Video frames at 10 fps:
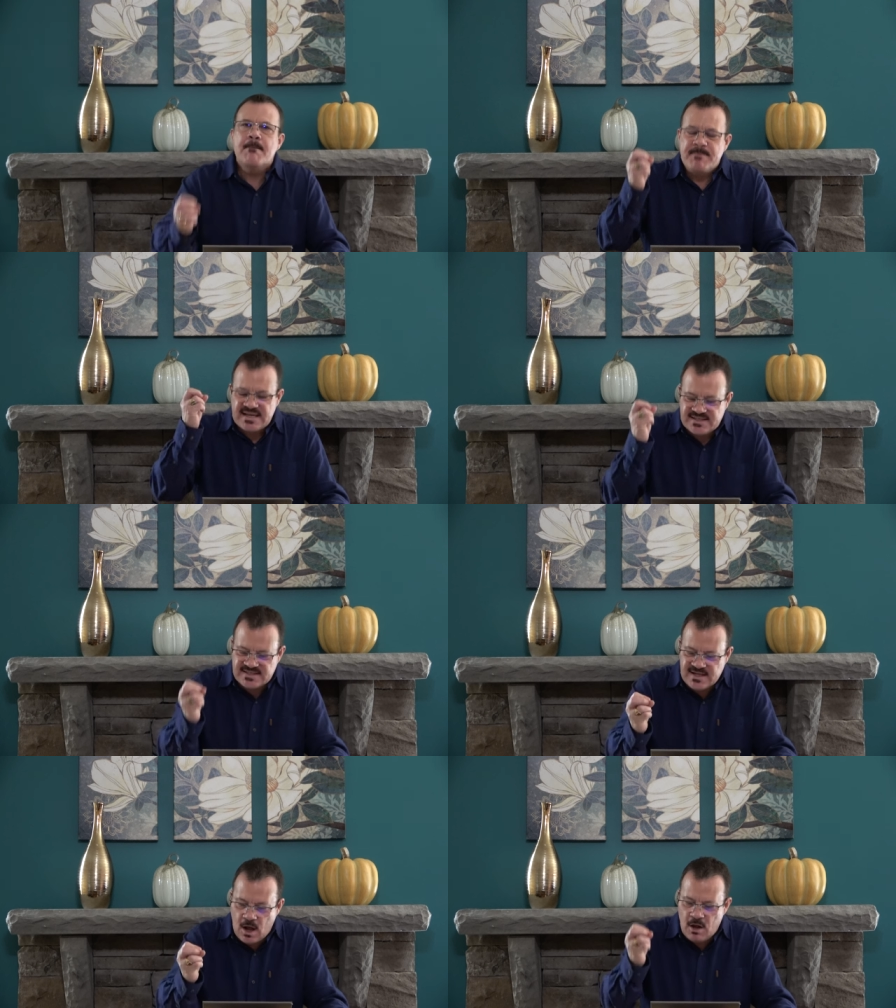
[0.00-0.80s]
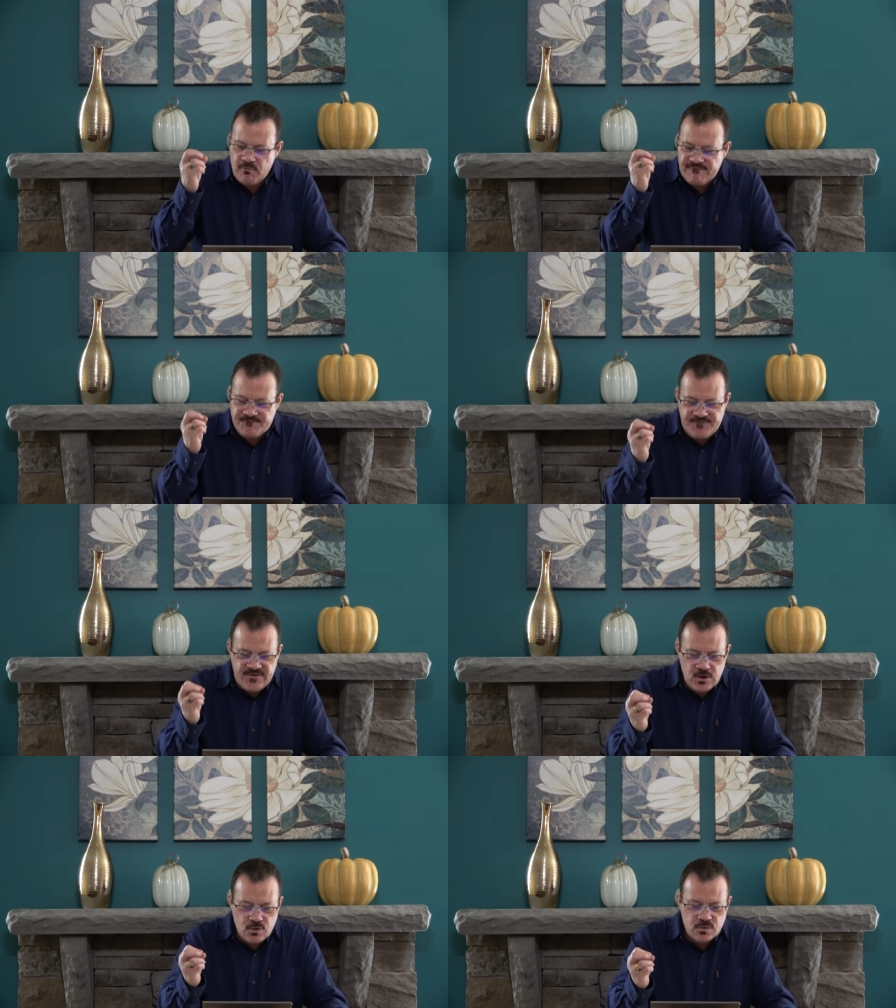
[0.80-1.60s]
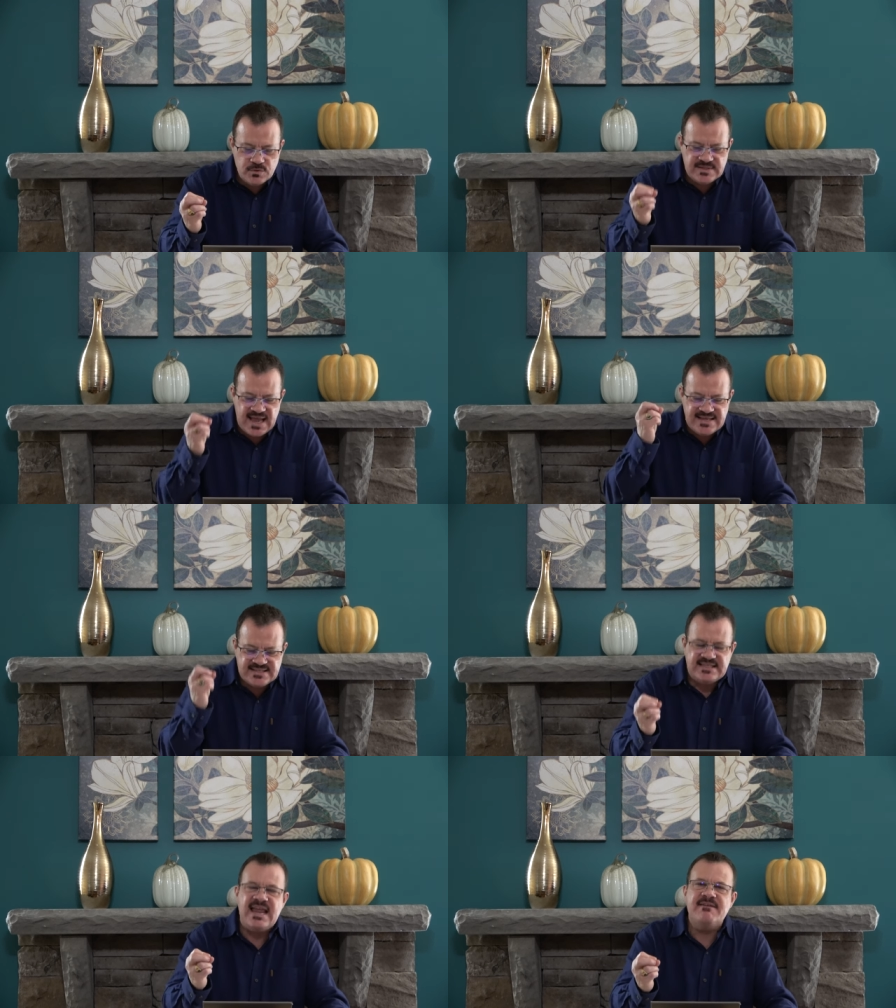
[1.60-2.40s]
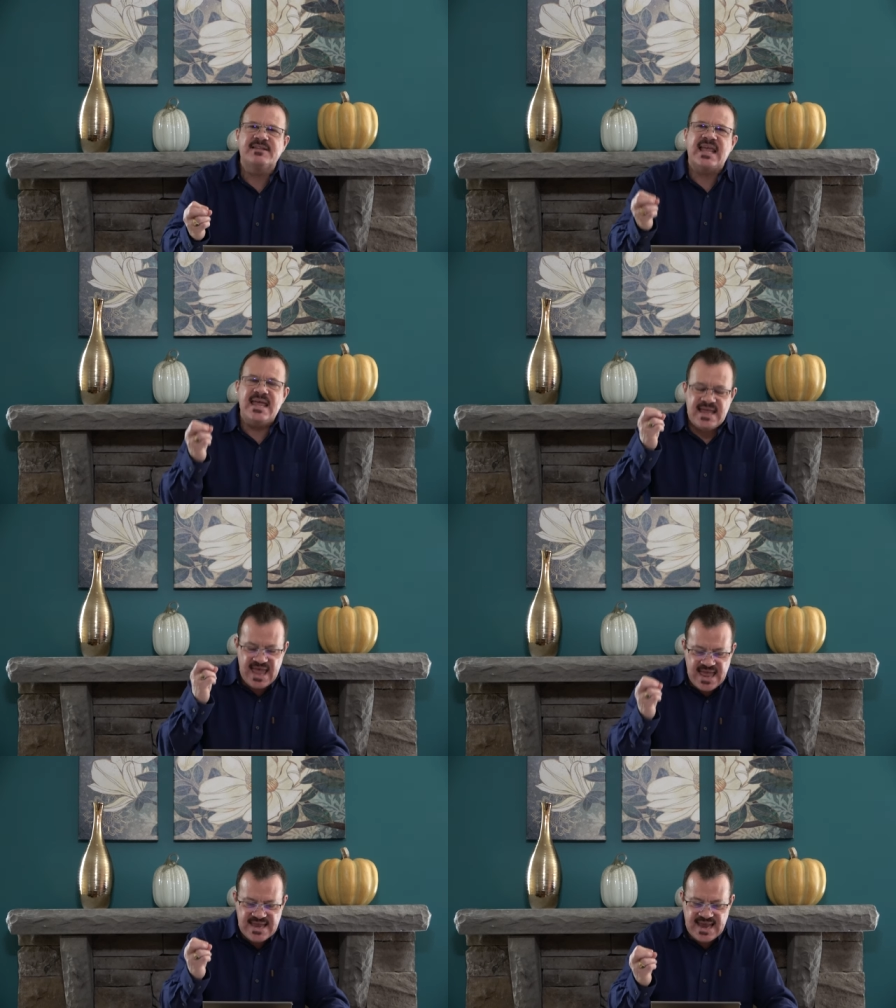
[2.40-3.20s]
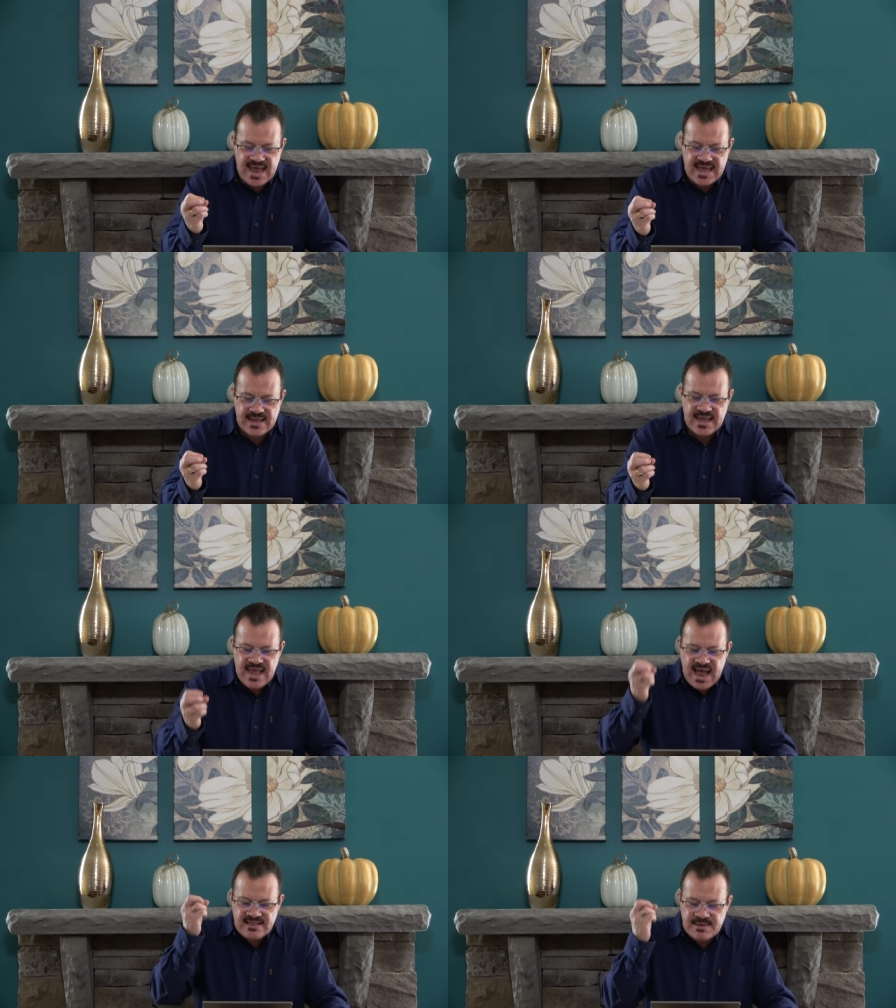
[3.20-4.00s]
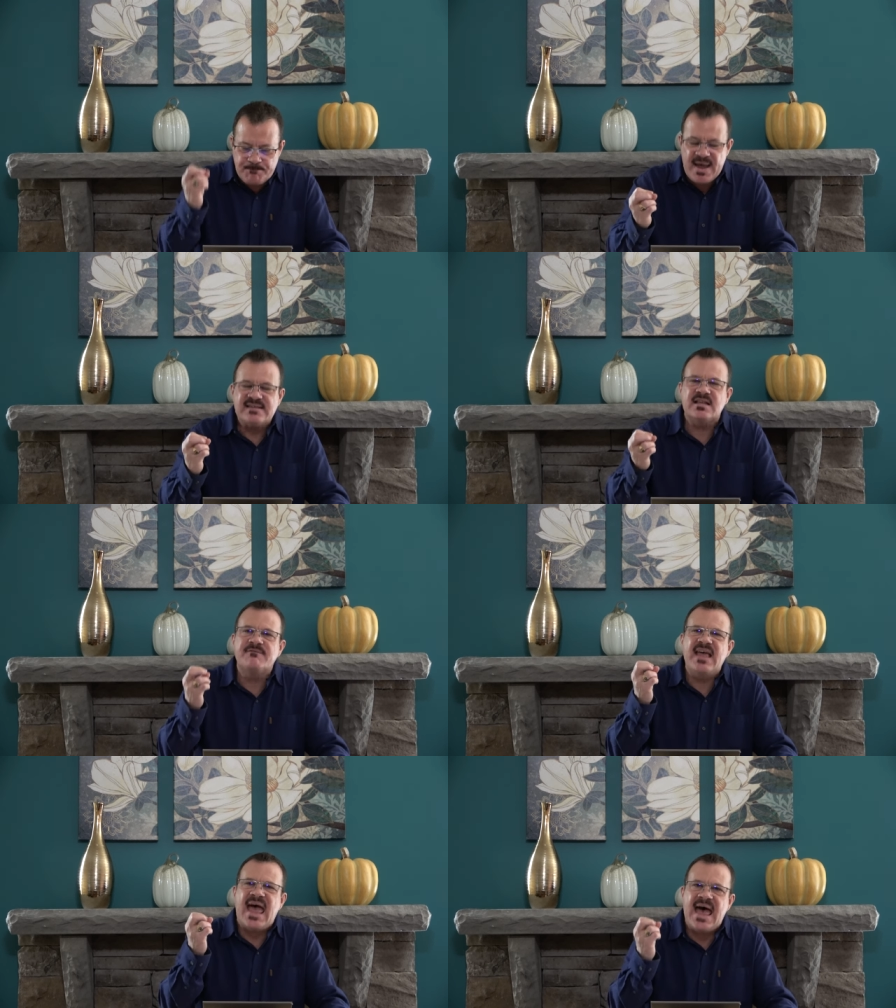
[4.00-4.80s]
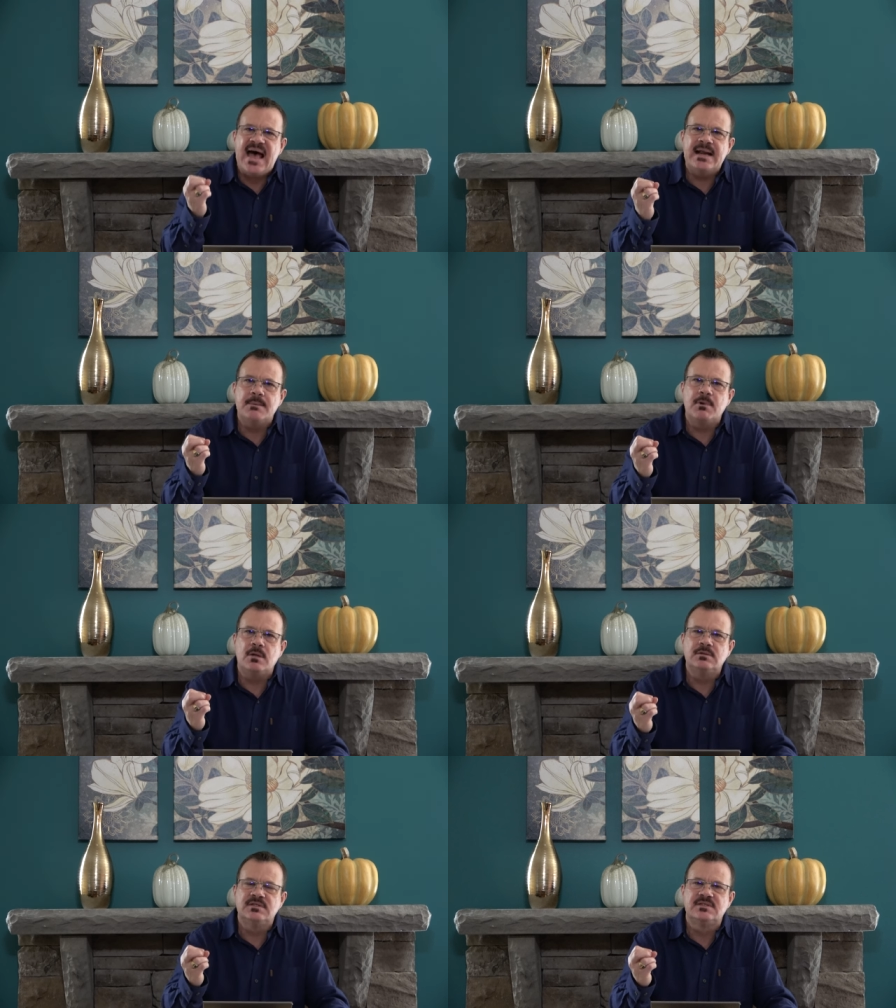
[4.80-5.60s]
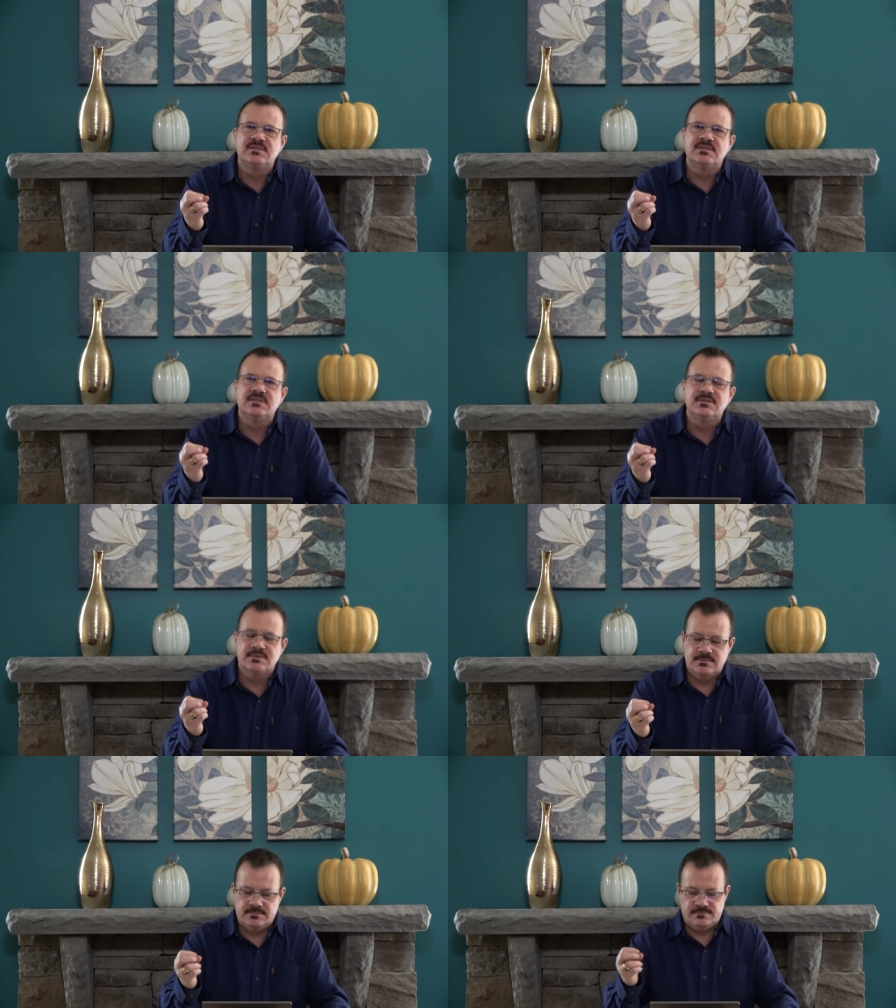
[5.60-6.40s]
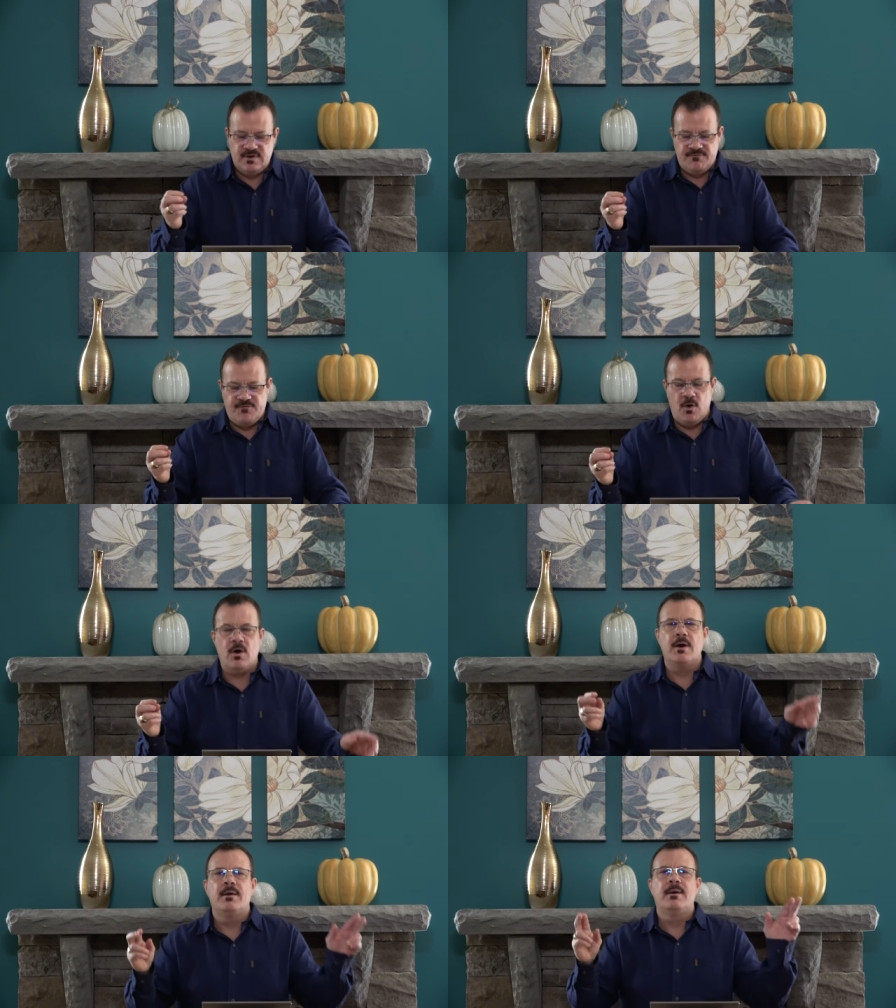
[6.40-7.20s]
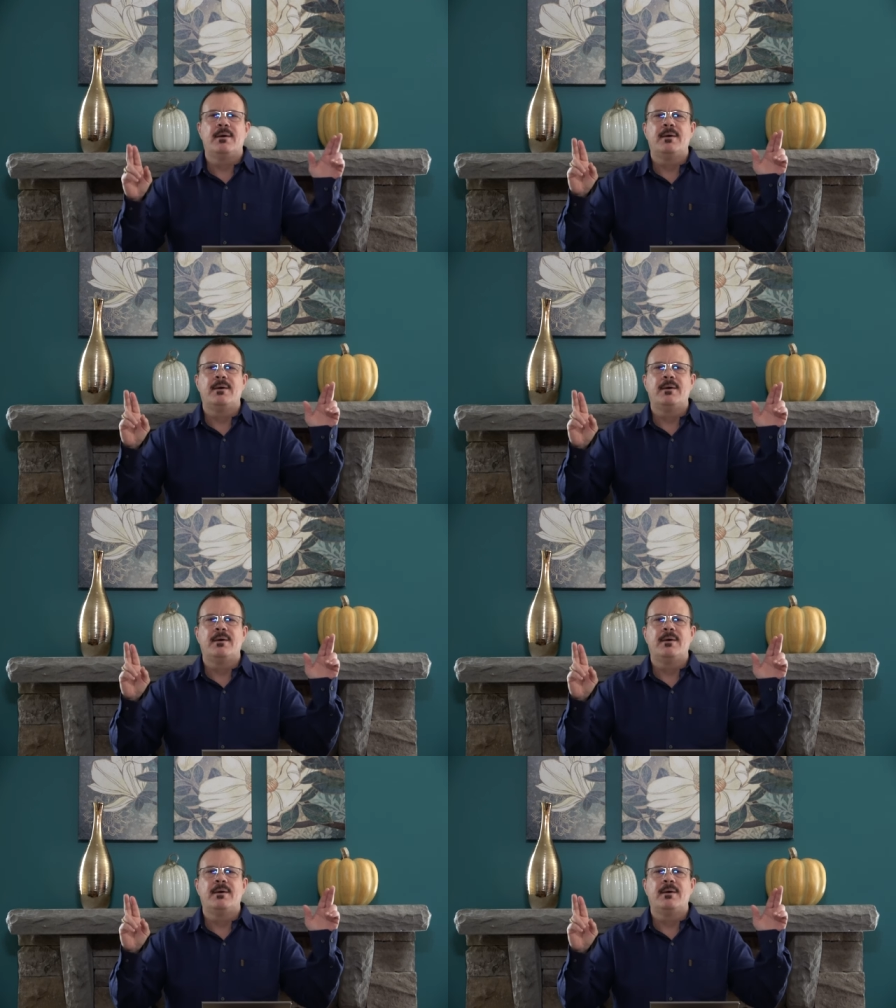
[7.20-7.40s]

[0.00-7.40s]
But Saul refused and saved King Agag and the best of the animals for